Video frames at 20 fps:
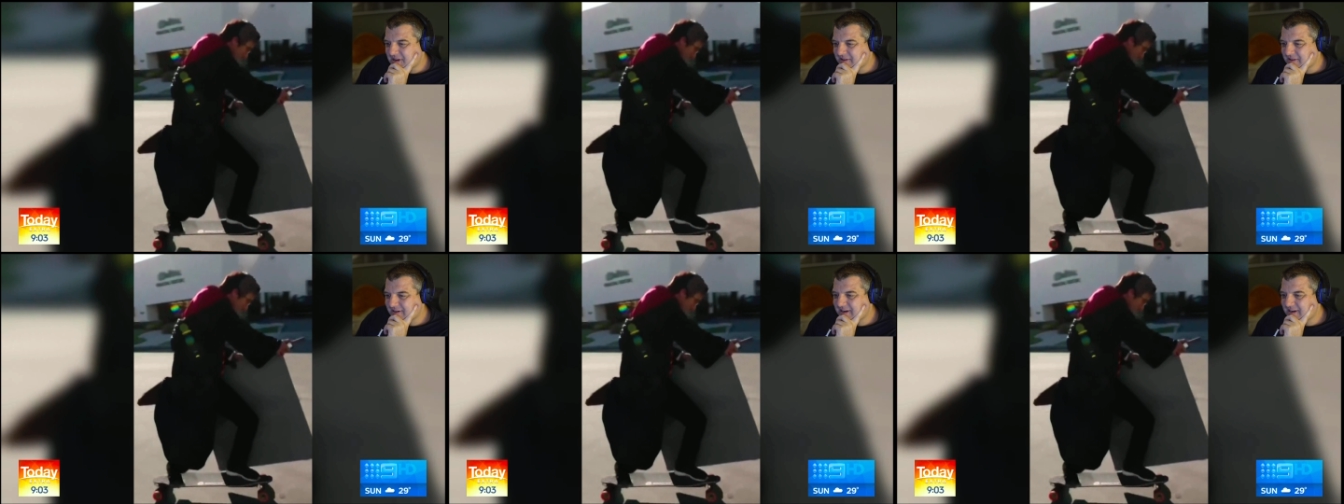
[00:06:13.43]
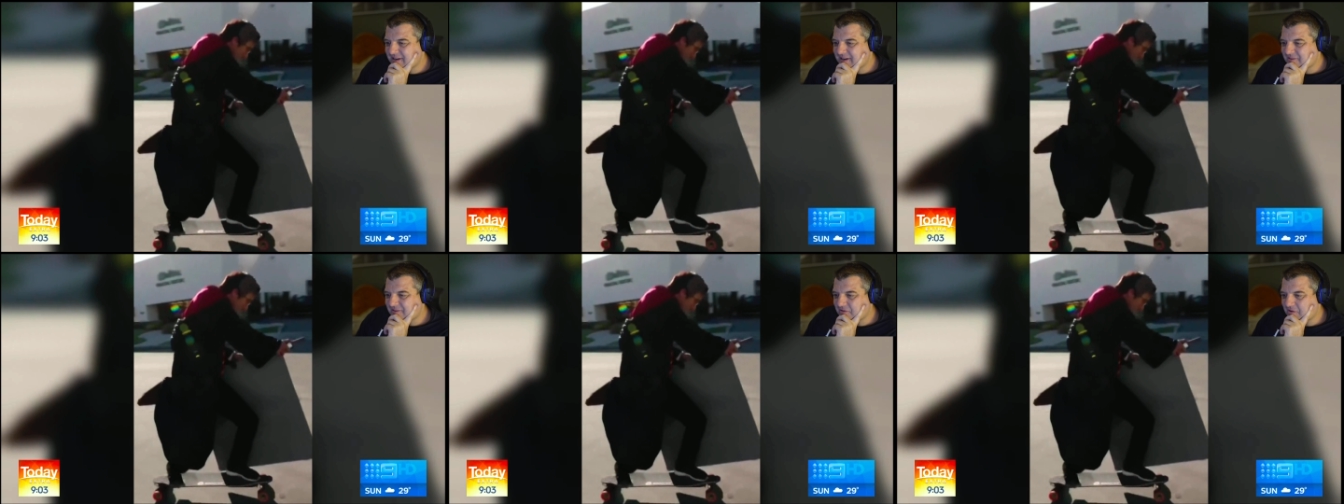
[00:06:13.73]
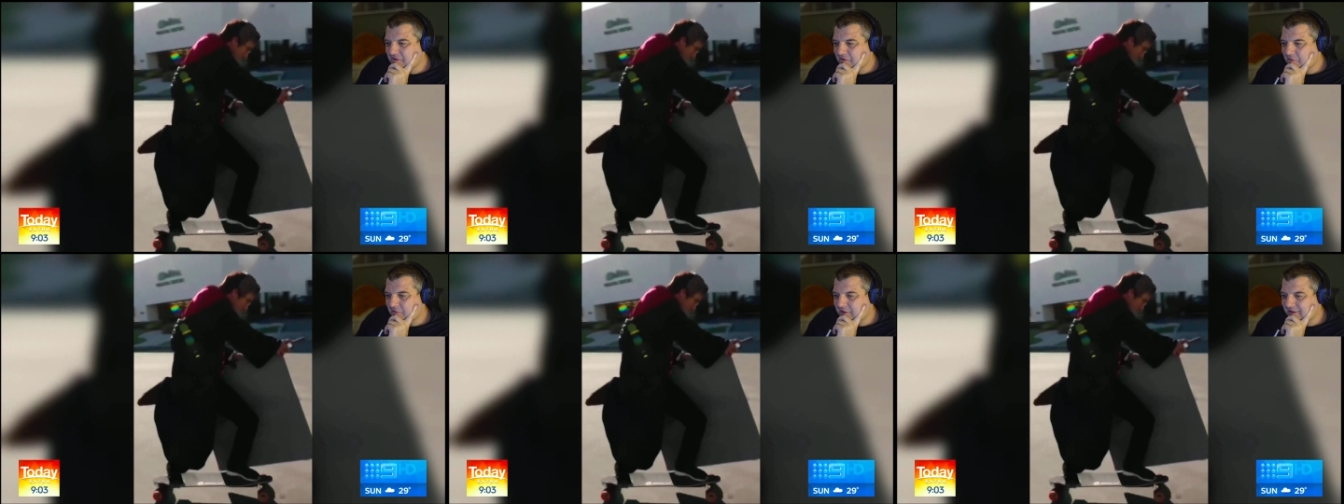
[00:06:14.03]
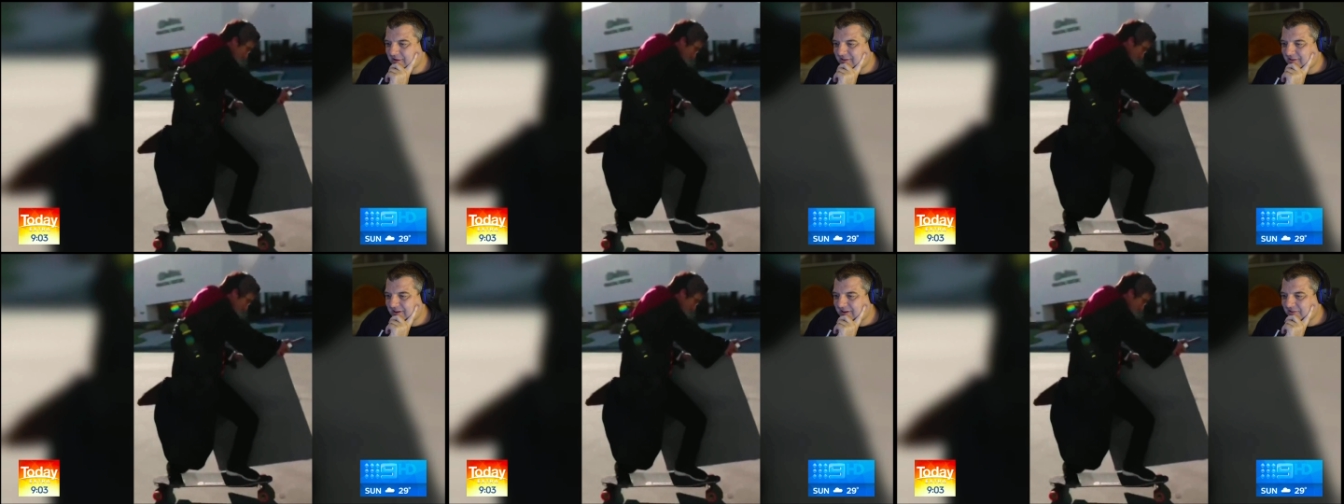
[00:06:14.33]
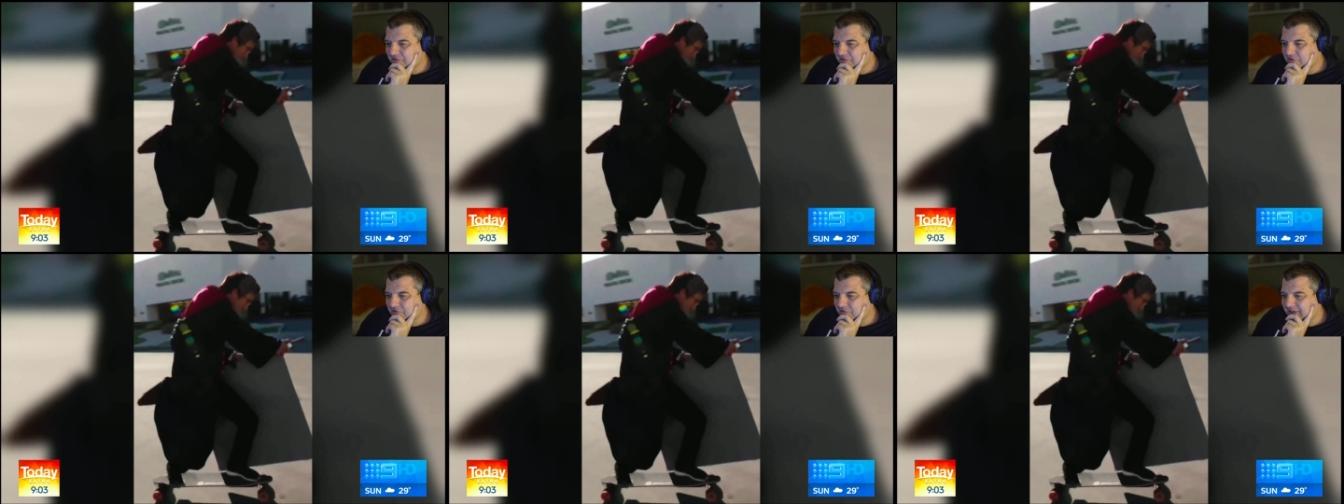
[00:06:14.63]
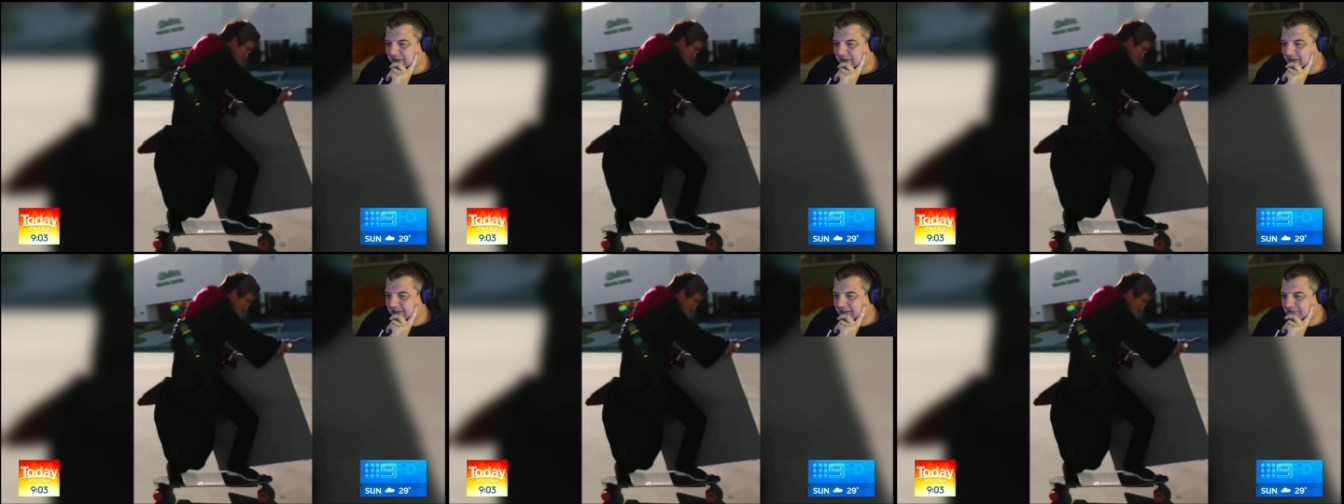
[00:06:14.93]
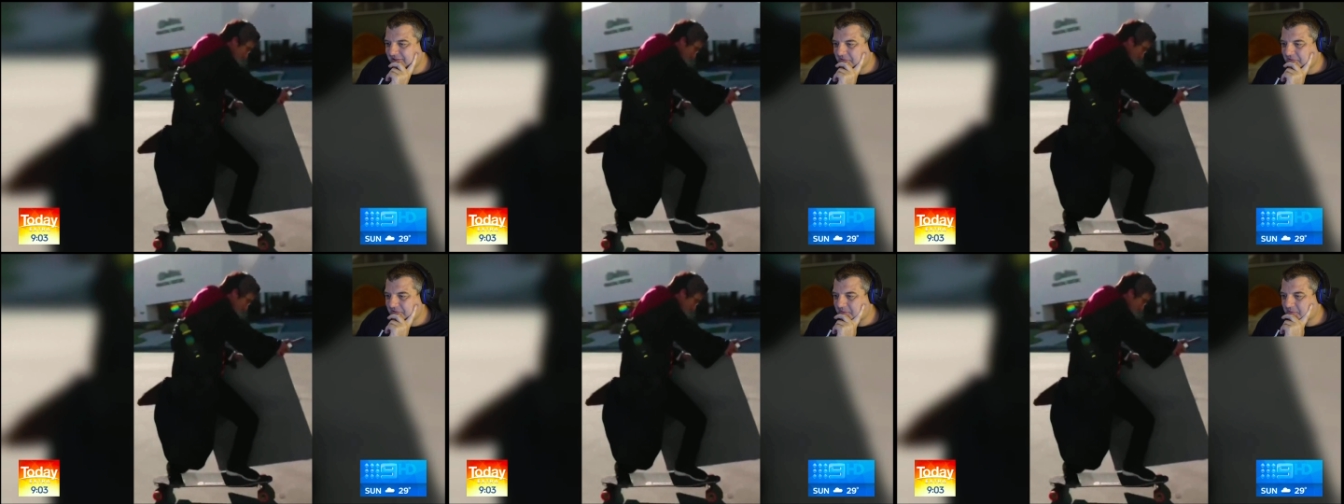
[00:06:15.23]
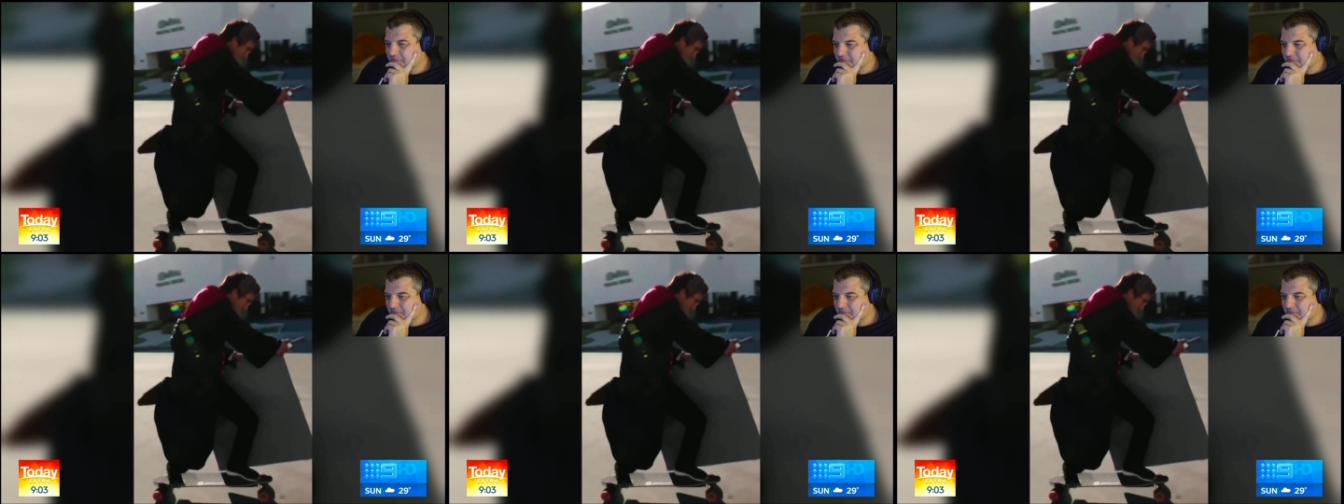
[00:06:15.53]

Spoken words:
I think that's how he's doing it.